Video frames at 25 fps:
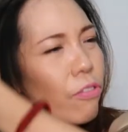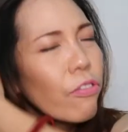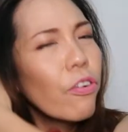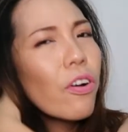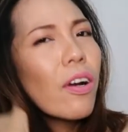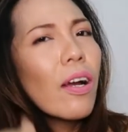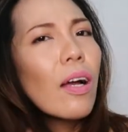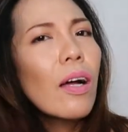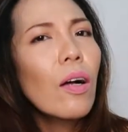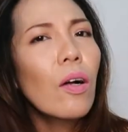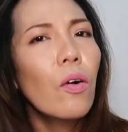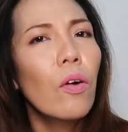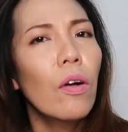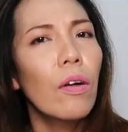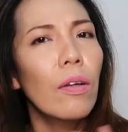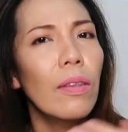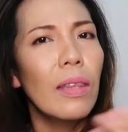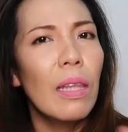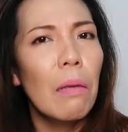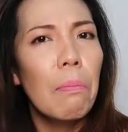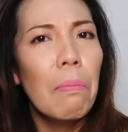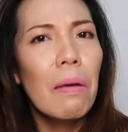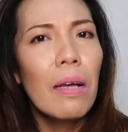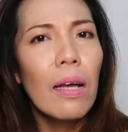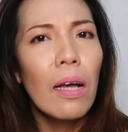For a
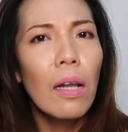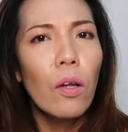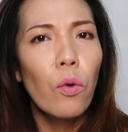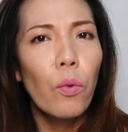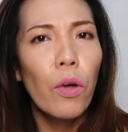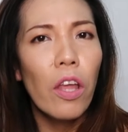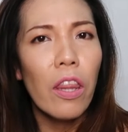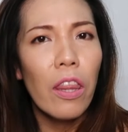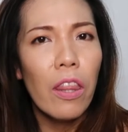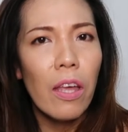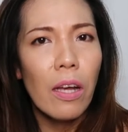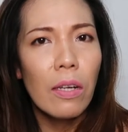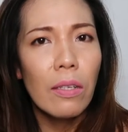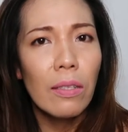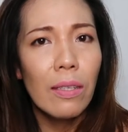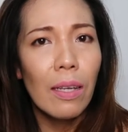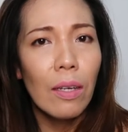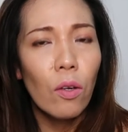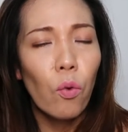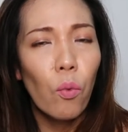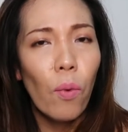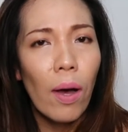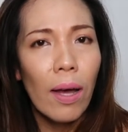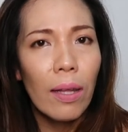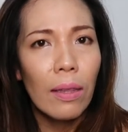typical
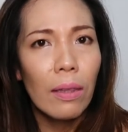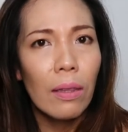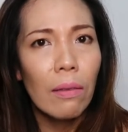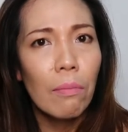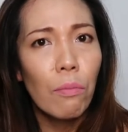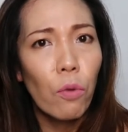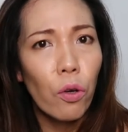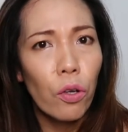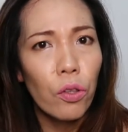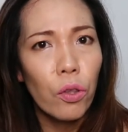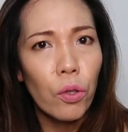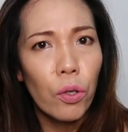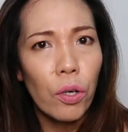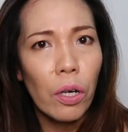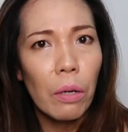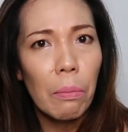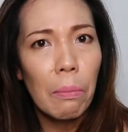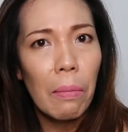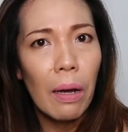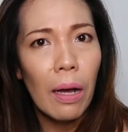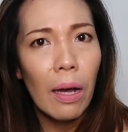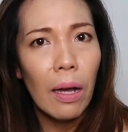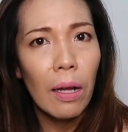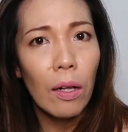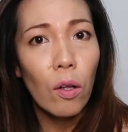1,000 watt motor
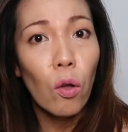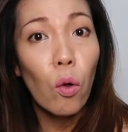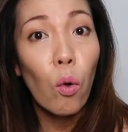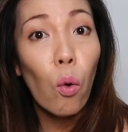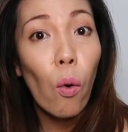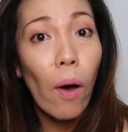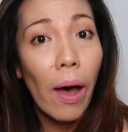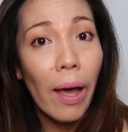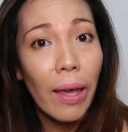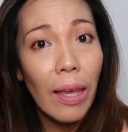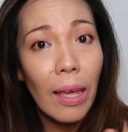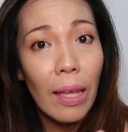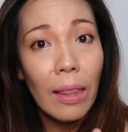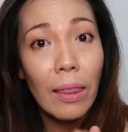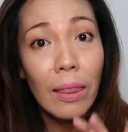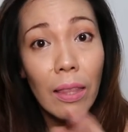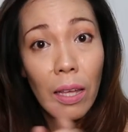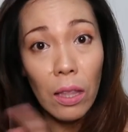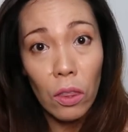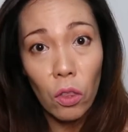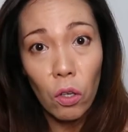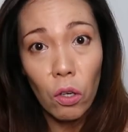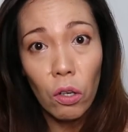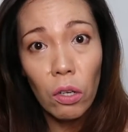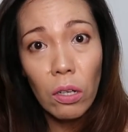ba, quiet
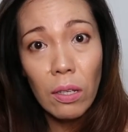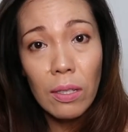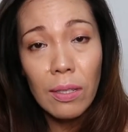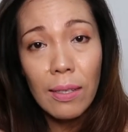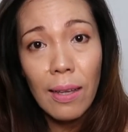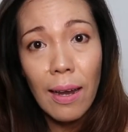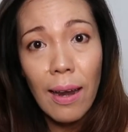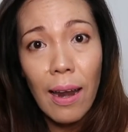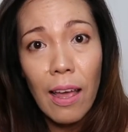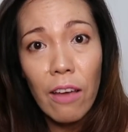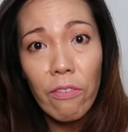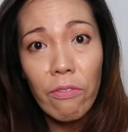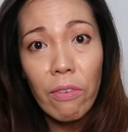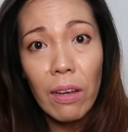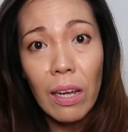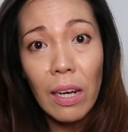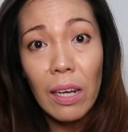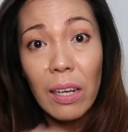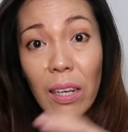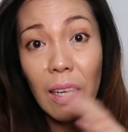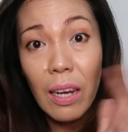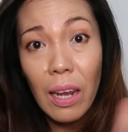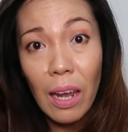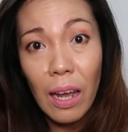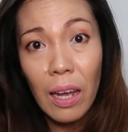na to sa
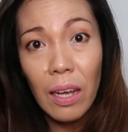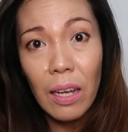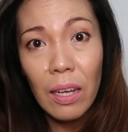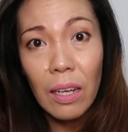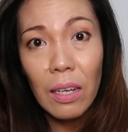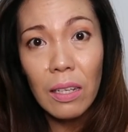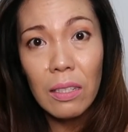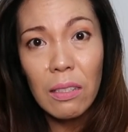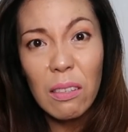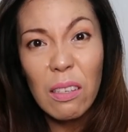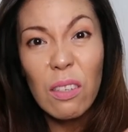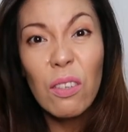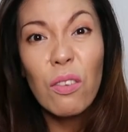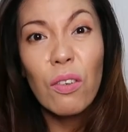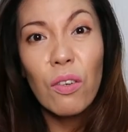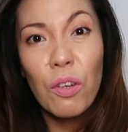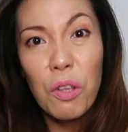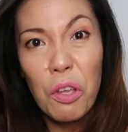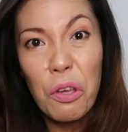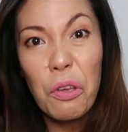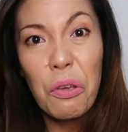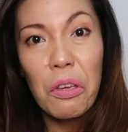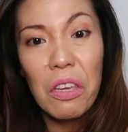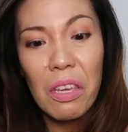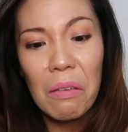level niya. Siguro
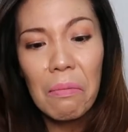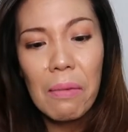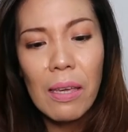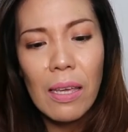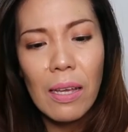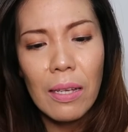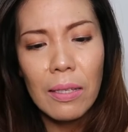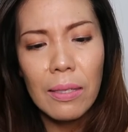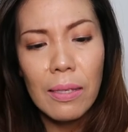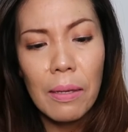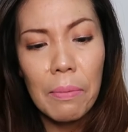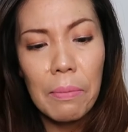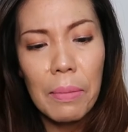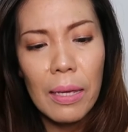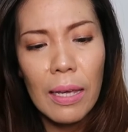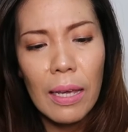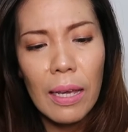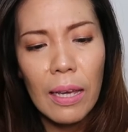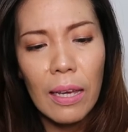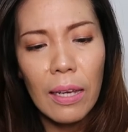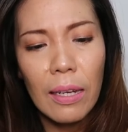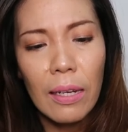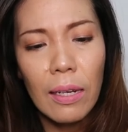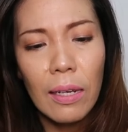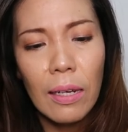niyo yung ibig niyang
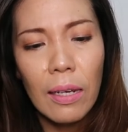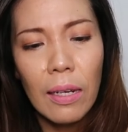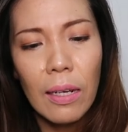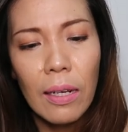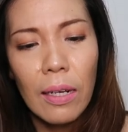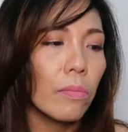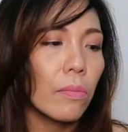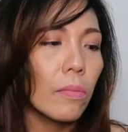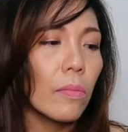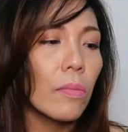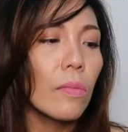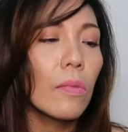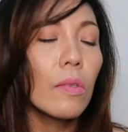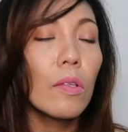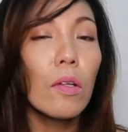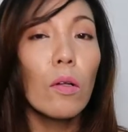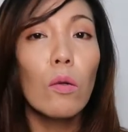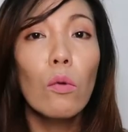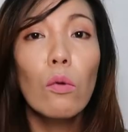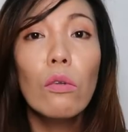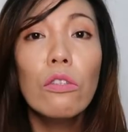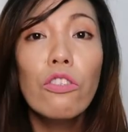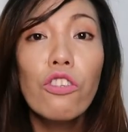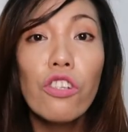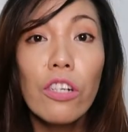sabihin.
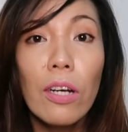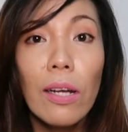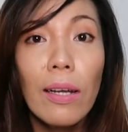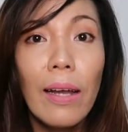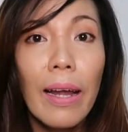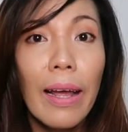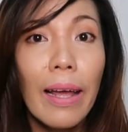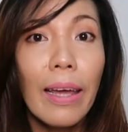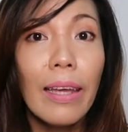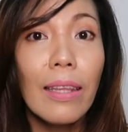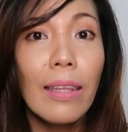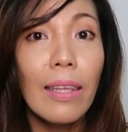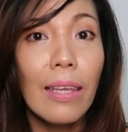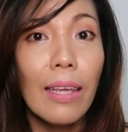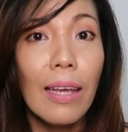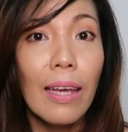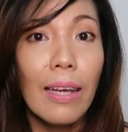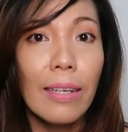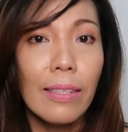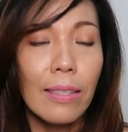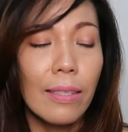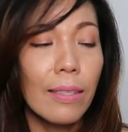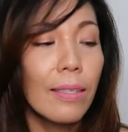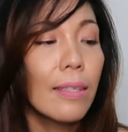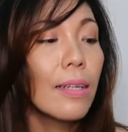Ultra light,
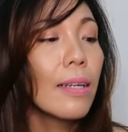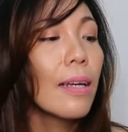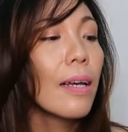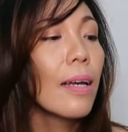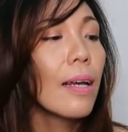yes.